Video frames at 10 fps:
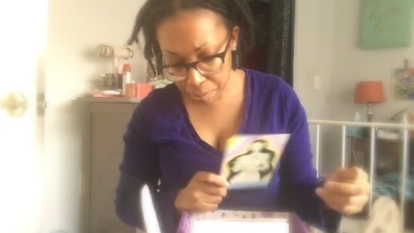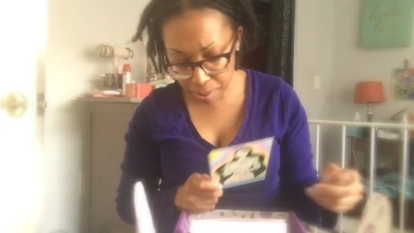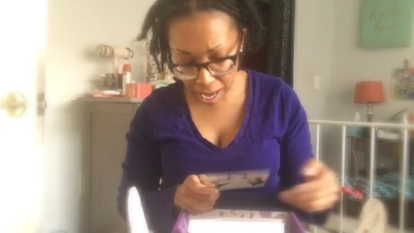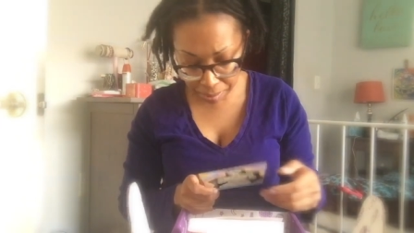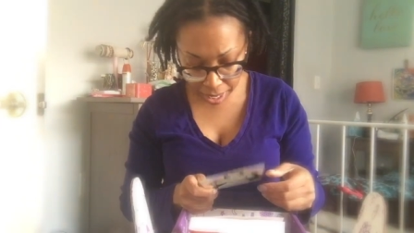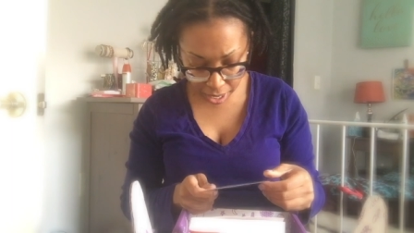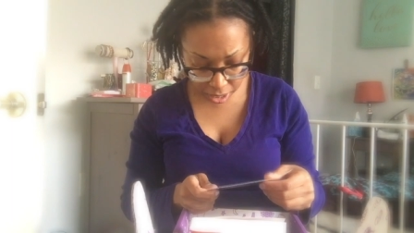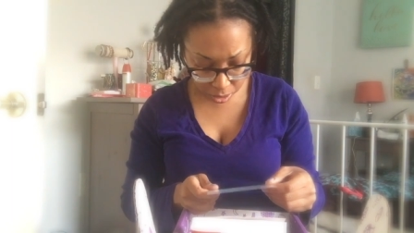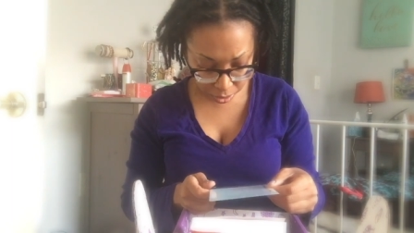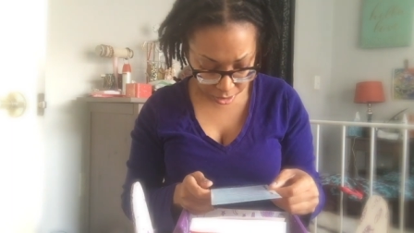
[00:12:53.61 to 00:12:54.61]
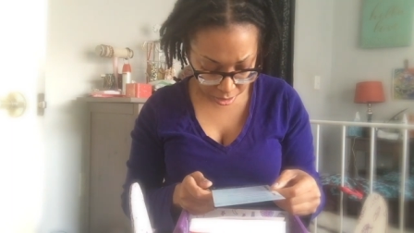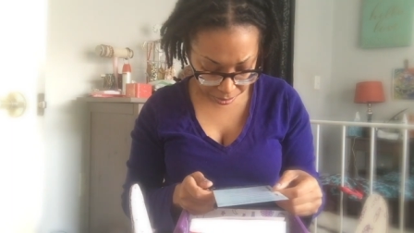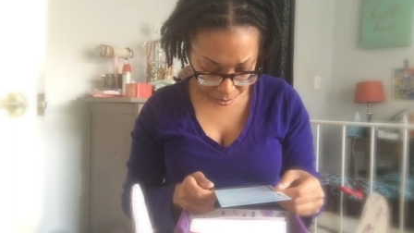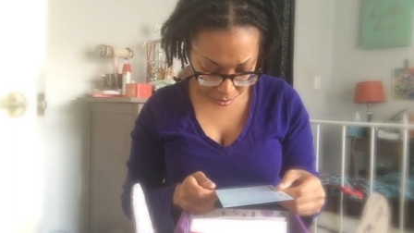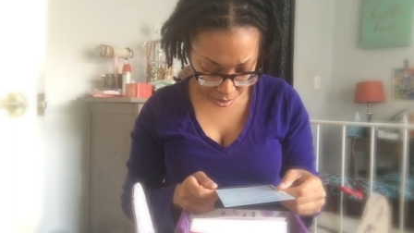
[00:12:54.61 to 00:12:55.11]
I probably got close
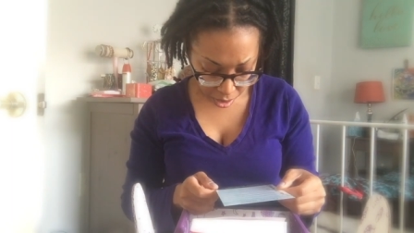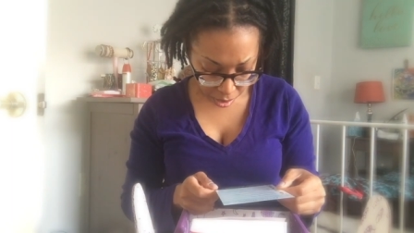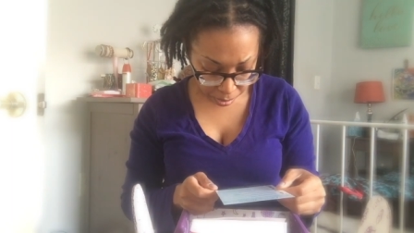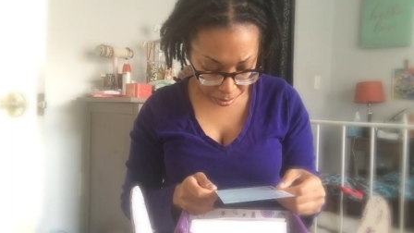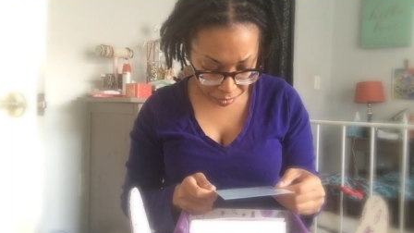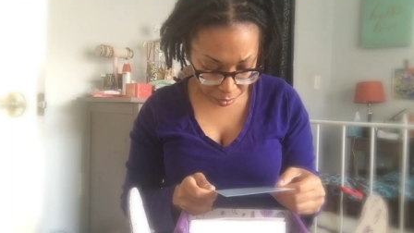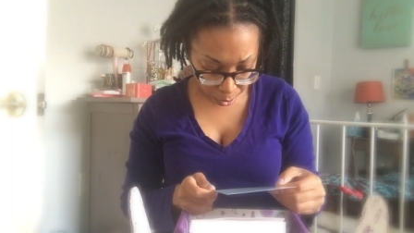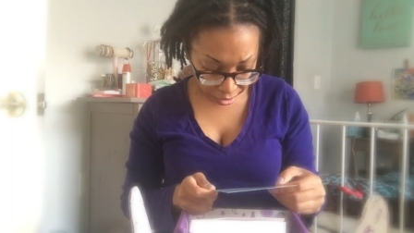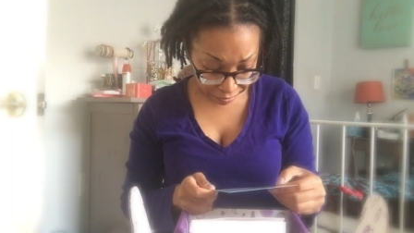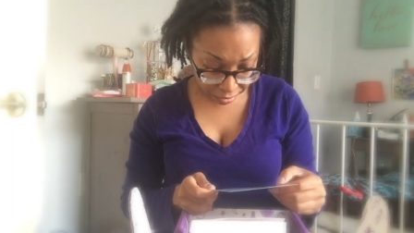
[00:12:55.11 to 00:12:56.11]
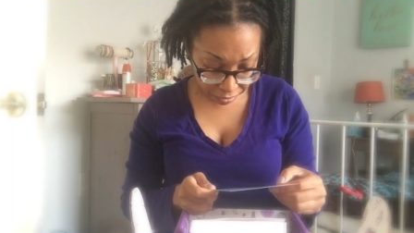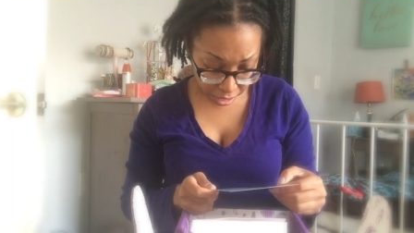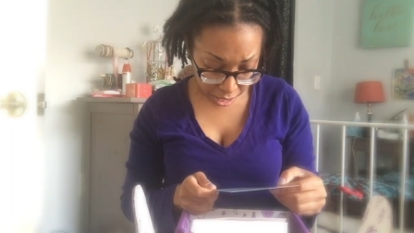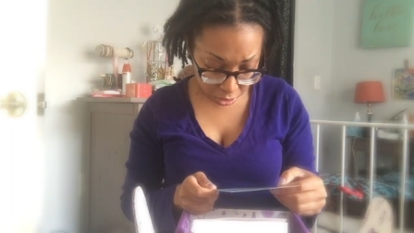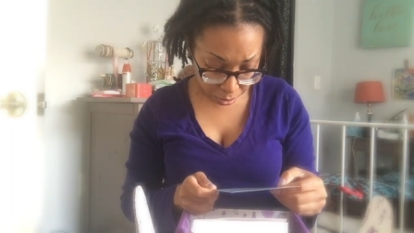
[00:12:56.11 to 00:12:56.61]
to maybe $40 or
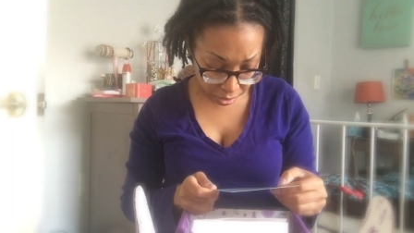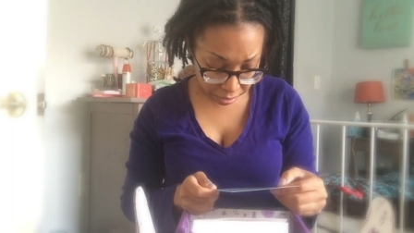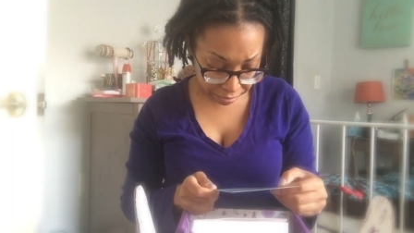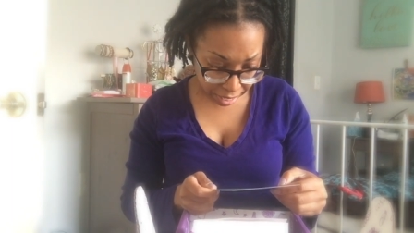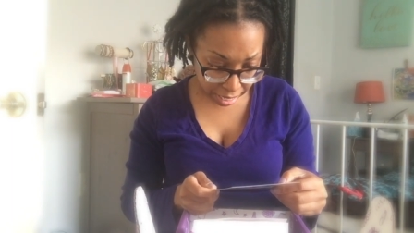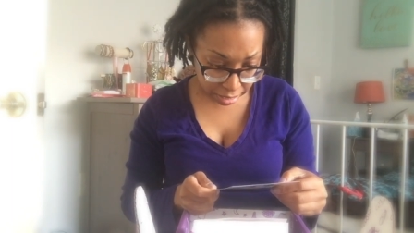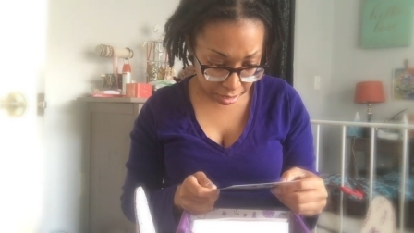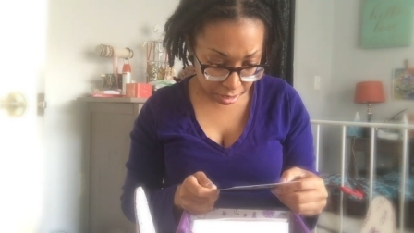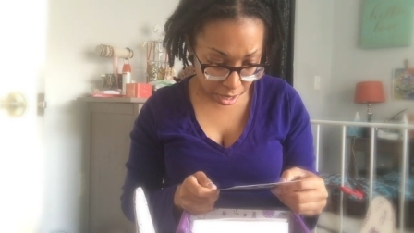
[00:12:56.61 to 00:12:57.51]
$50 worth of things.